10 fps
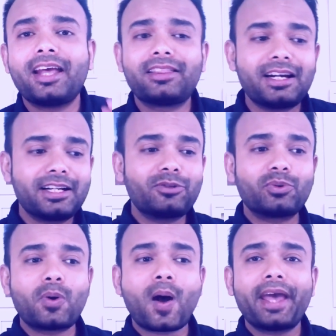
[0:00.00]
And that
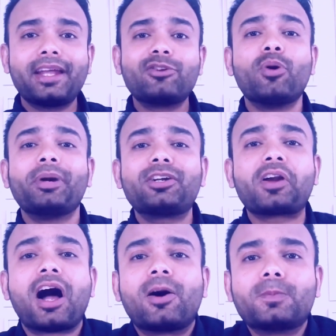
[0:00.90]
is why no
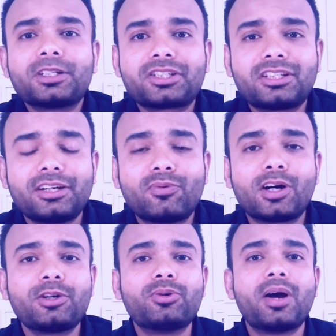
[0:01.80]
matter how much they
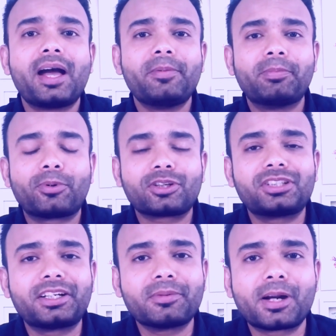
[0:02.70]
want to have a
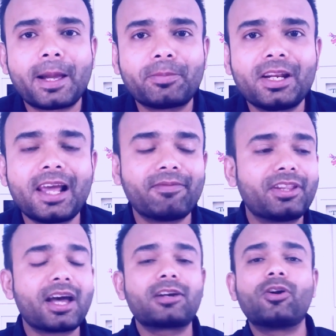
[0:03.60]
positive or happy
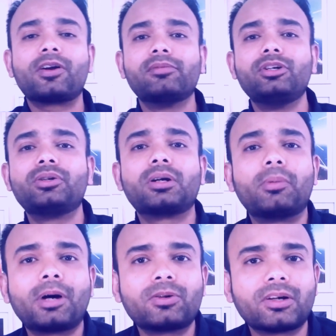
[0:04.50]
life, they are not able to
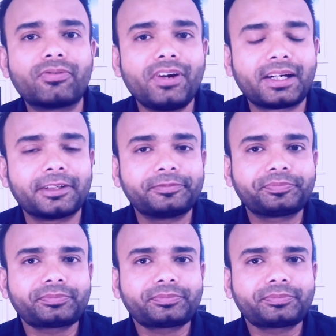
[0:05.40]
come out of it.